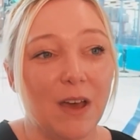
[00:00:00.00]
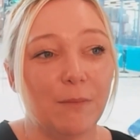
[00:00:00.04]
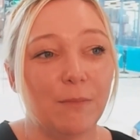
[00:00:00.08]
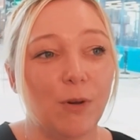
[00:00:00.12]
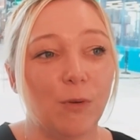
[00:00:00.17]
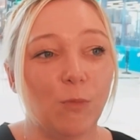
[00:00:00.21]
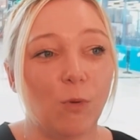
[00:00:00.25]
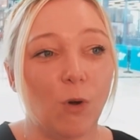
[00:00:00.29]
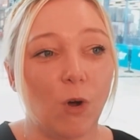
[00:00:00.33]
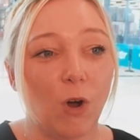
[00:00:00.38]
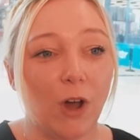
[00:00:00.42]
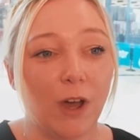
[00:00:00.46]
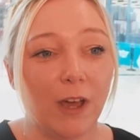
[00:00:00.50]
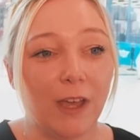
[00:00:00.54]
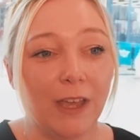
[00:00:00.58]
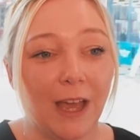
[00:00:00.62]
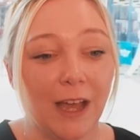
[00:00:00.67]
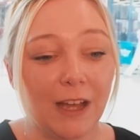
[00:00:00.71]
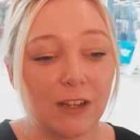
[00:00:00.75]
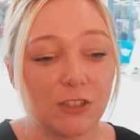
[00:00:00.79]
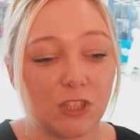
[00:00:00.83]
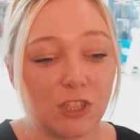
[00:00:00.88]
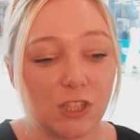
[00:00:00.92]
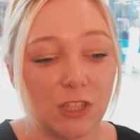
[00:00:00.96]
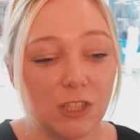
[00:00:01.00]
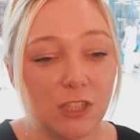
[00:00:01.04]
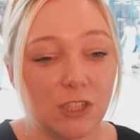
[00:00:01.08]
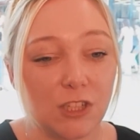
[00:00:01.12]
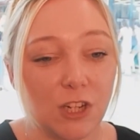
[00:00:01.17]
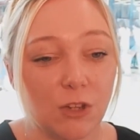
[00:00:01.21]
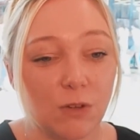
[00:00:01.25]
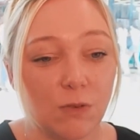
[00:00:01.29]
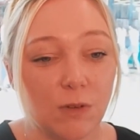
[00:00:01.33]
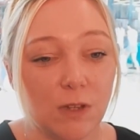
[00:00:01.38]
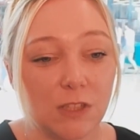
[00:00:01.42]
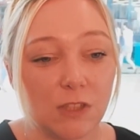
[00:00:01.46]
but what I actually
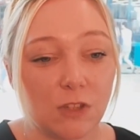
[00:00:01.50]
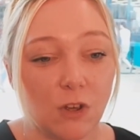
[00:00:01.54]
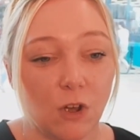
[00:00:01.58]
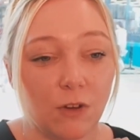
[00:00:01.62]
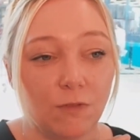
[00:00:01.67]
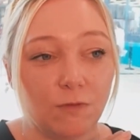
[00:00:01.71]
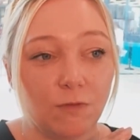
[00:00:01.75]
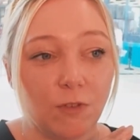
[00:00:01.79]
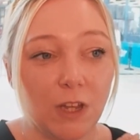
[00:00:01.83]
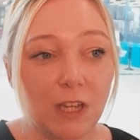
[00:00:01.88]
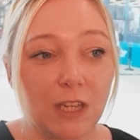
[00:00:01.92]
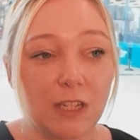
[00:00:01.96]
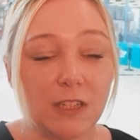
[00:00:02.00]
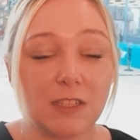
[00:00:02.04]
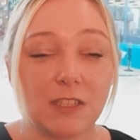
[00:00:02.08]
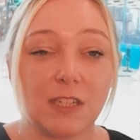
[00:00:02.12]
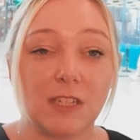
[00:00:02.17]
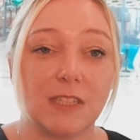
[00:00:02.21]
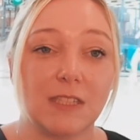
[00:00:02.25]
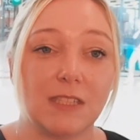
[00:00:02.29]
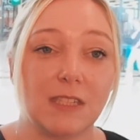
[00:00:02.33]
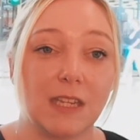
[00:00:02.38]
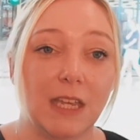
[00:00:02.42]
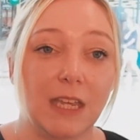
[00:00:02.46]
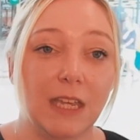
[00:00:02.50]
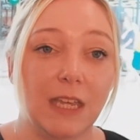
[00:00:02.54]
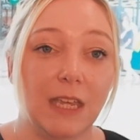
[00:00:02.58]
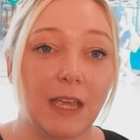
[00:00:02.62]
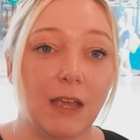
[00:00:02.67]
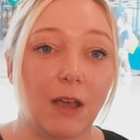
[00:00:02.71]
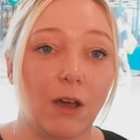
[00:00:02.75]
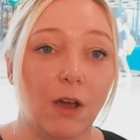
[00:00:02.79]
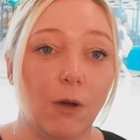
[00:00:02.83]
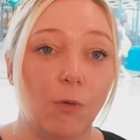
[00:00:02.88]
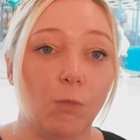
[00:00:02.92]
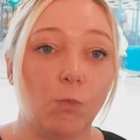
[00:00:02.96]
do is I read to see